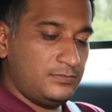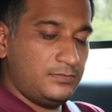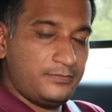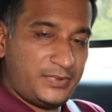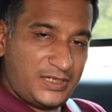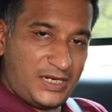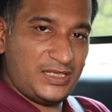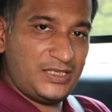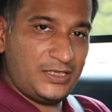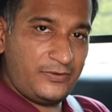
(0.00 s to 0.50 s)

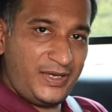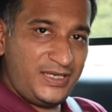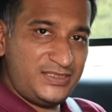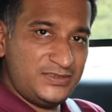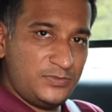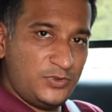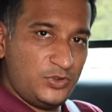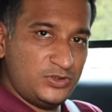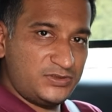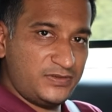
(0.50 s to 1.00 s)
But otherwise
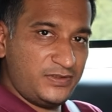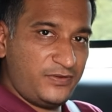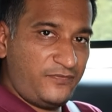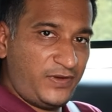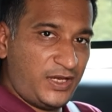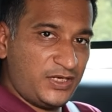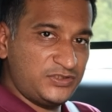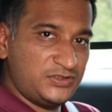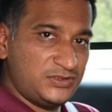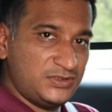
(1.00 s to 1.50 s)
most of the
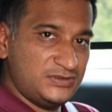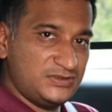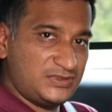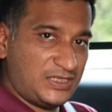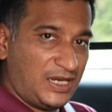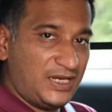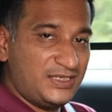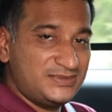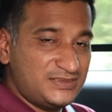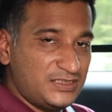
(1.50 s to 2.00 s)
functions
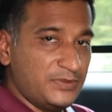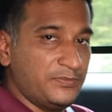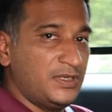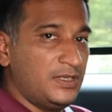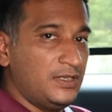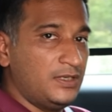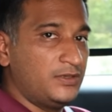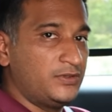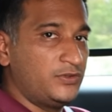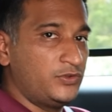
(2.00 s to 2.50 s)
are
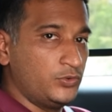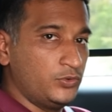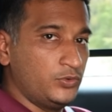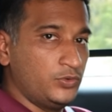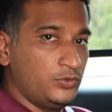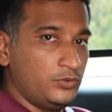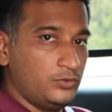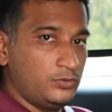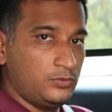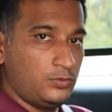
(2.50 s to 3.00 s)
similar
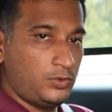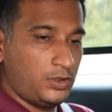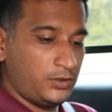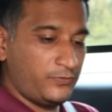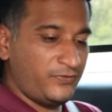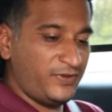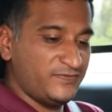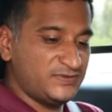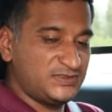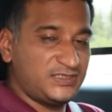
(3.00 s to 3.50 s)
to what
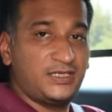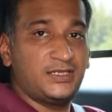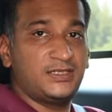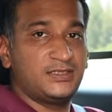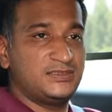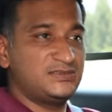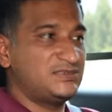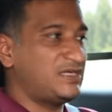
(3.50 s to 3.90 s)
we've seen in the